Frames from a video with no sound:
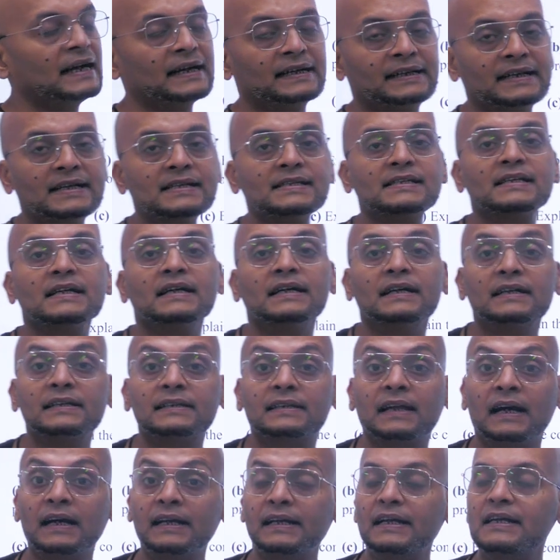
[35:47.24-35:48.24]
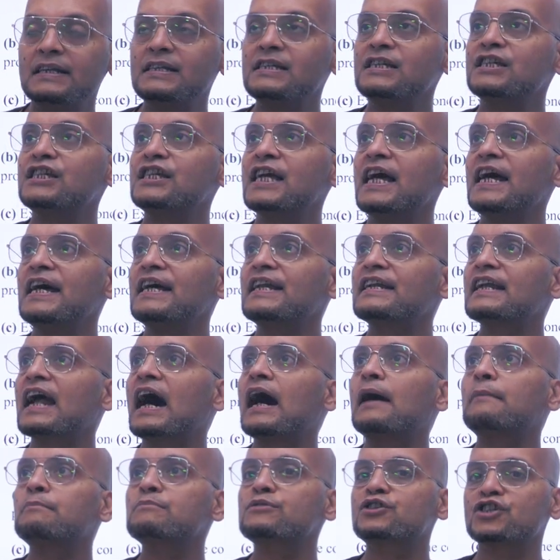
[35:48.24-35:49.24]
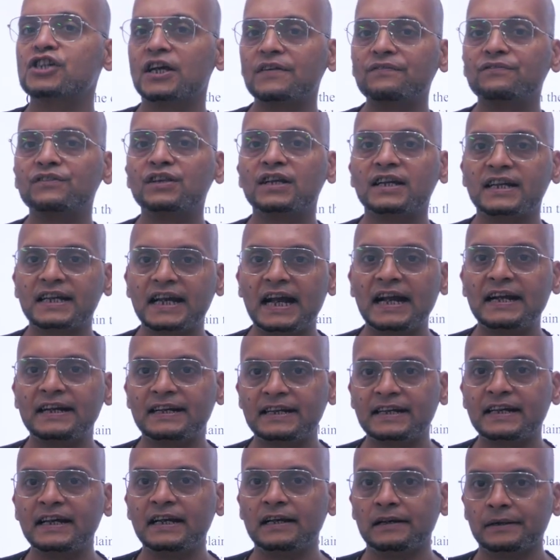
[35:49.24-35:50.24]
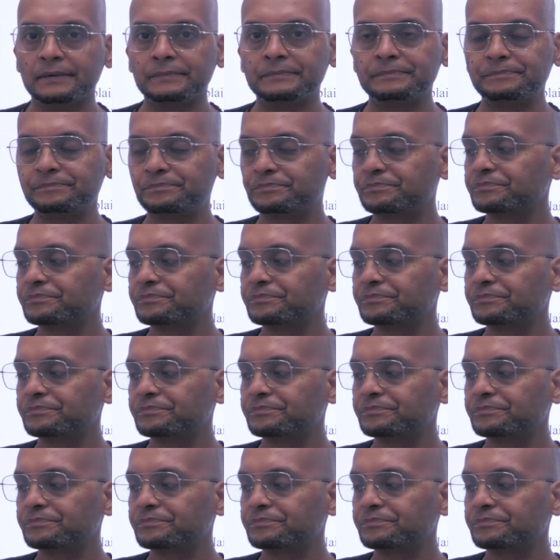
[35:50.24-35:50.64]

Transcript: that is Dhananjay Ramchandra Gadgil.